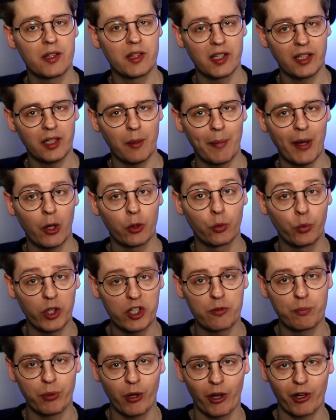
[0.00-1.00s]
think about
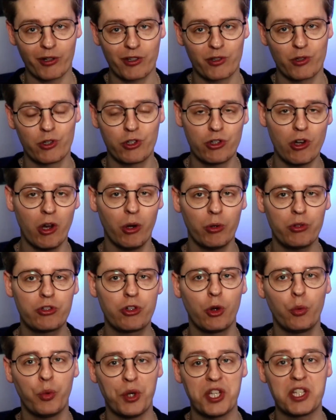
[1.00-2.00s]
which products to show
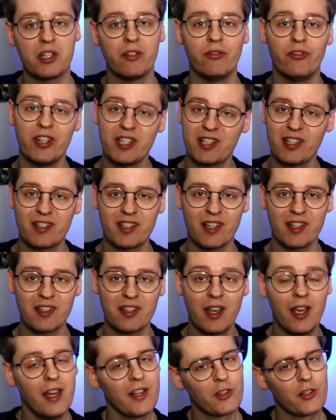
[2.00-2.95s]
to which visitors